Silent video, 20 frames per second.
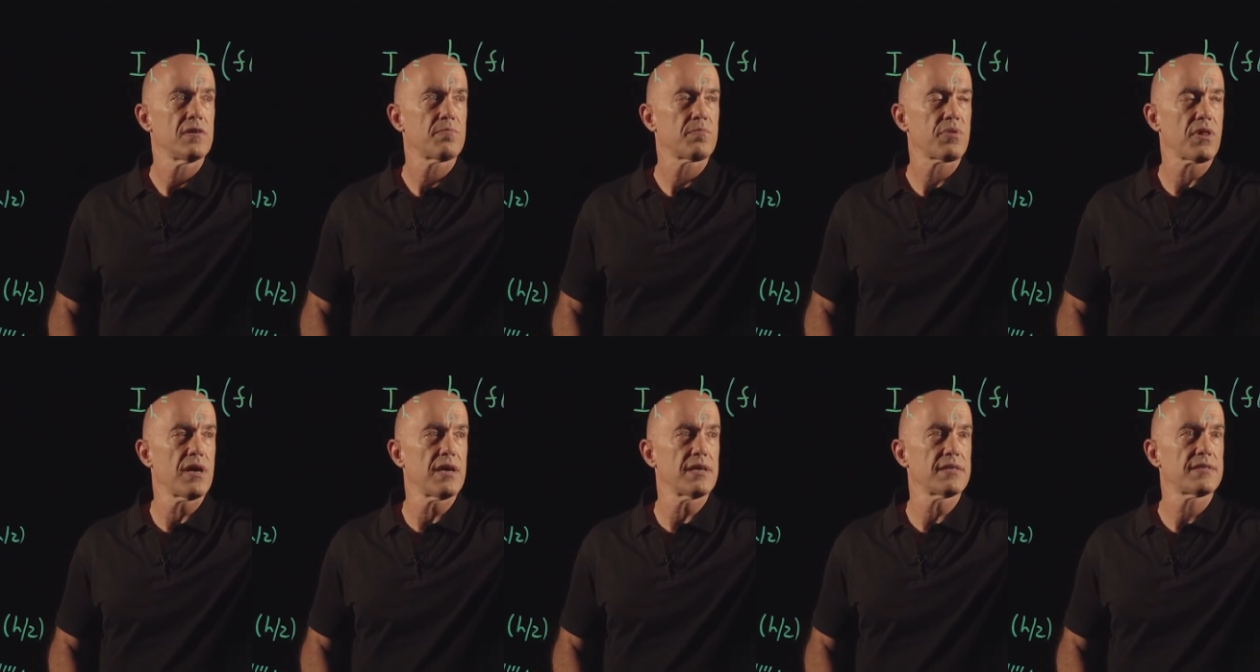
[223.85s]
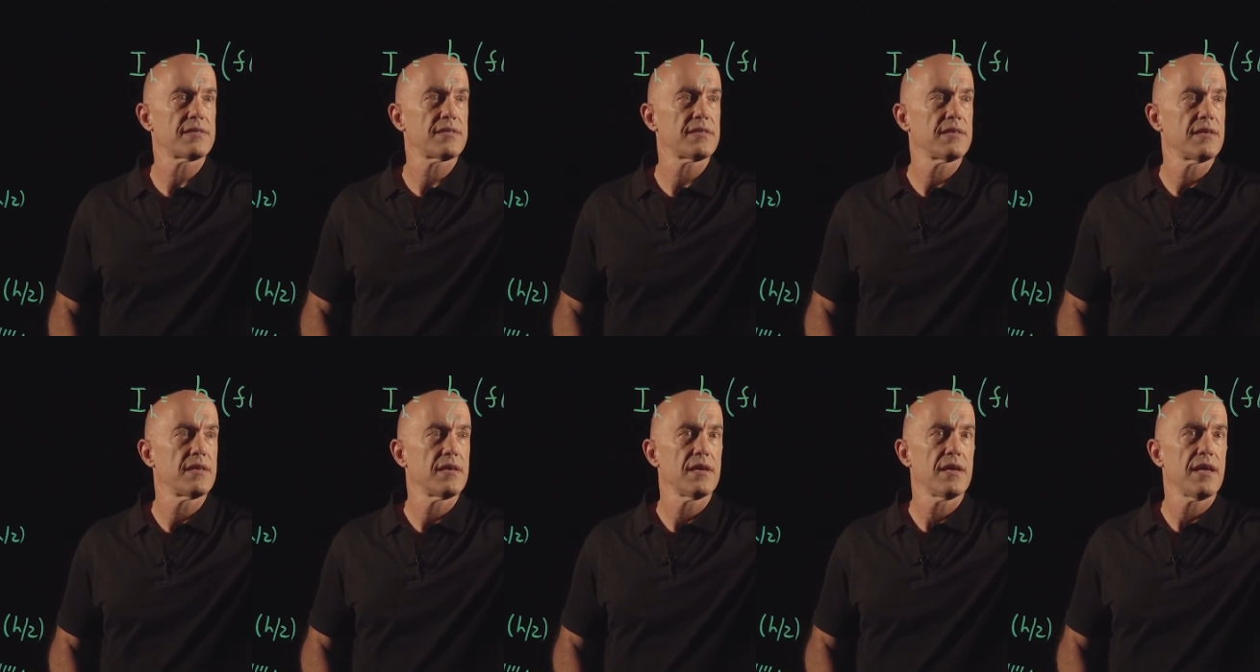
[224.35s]
plus
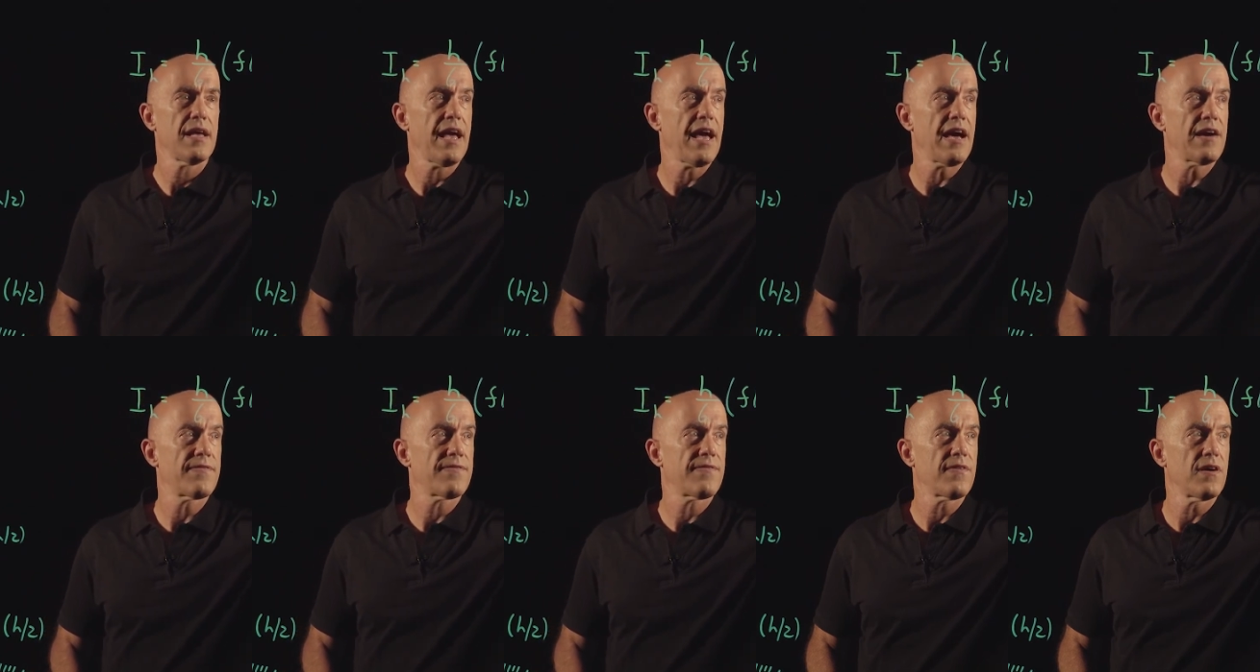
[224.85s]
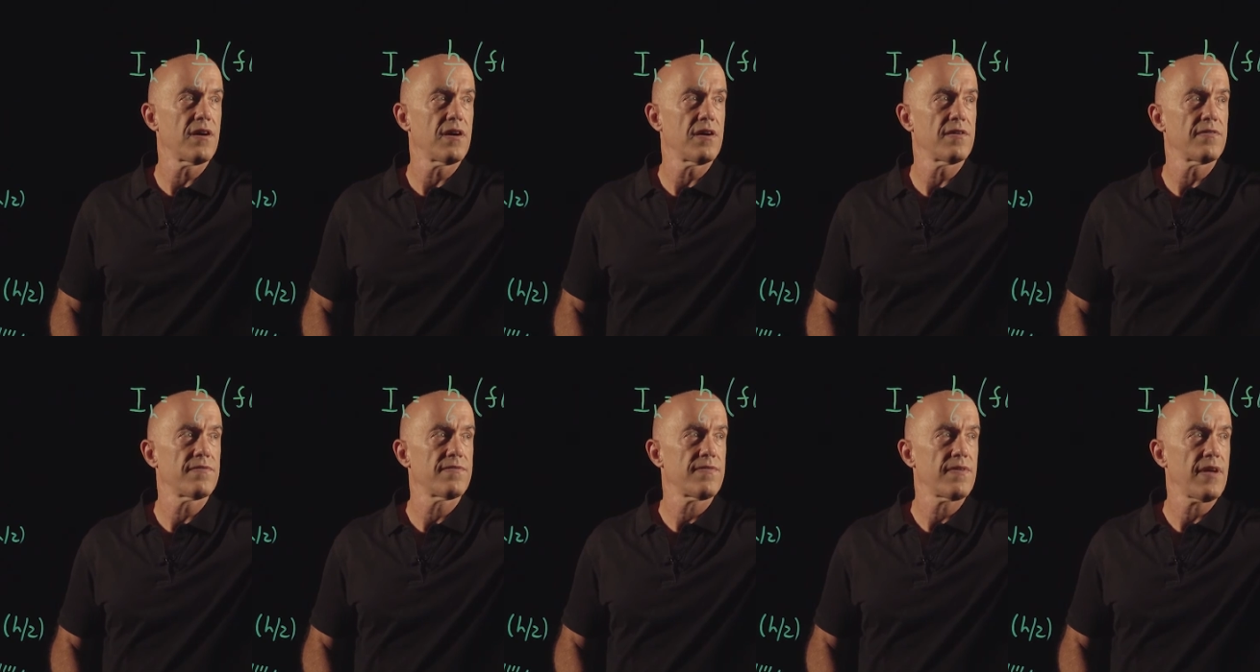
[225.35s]
f
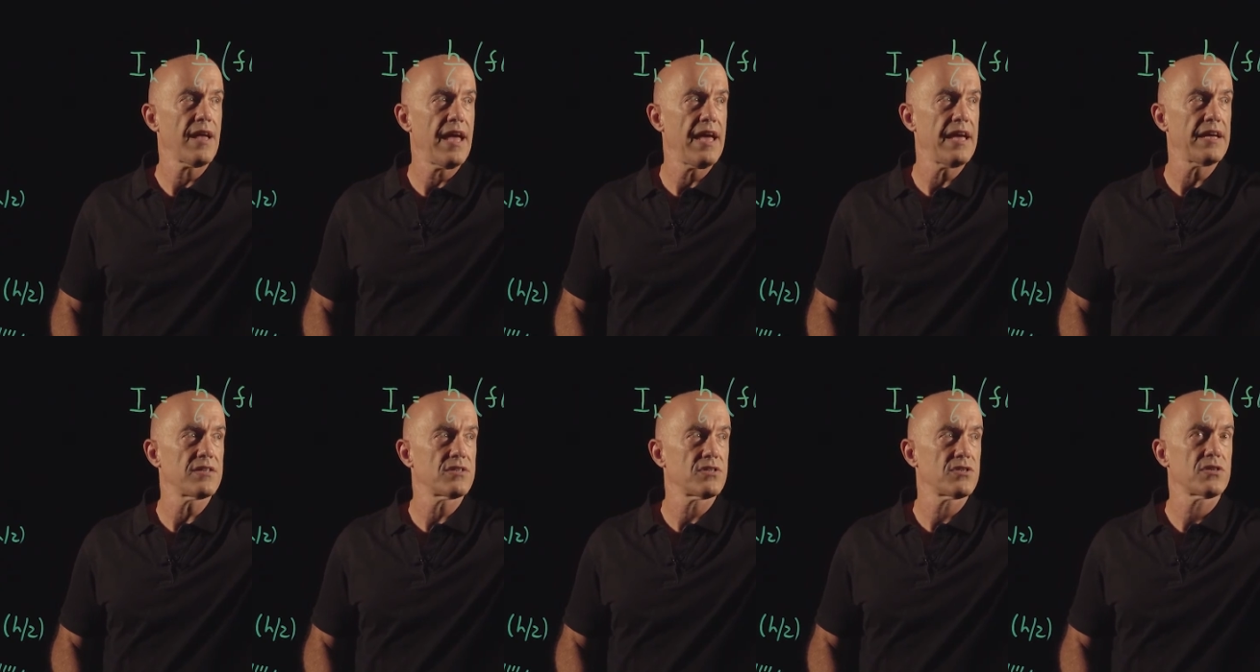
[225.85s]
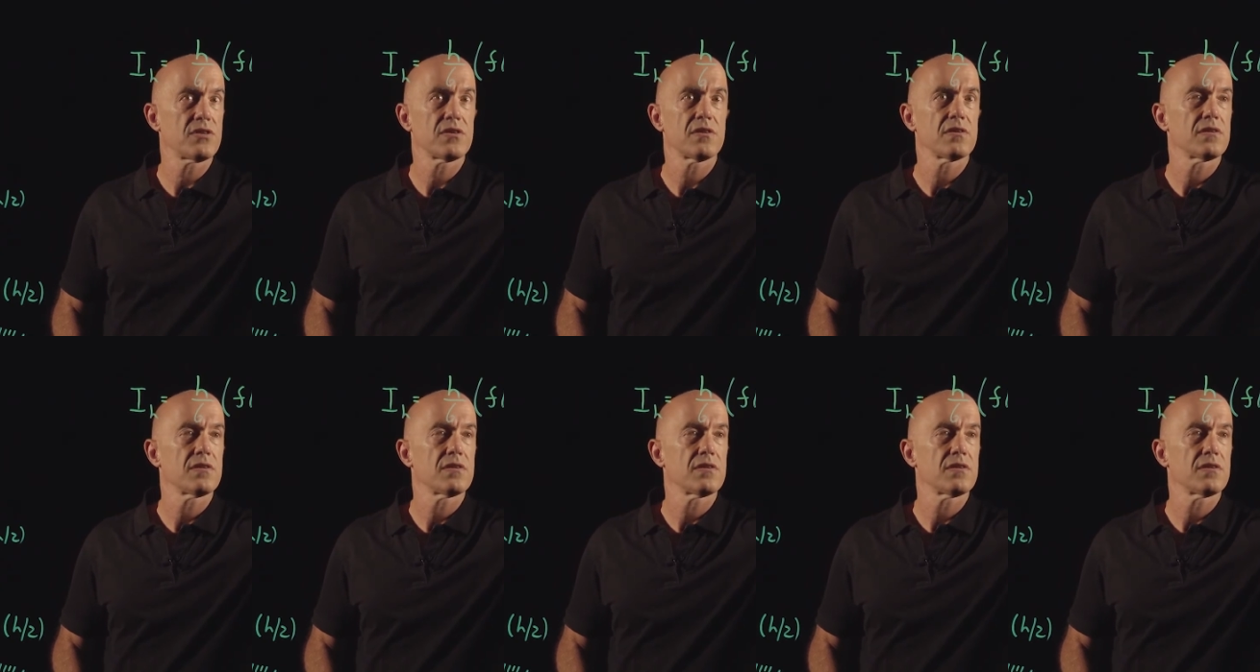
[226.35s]
of h.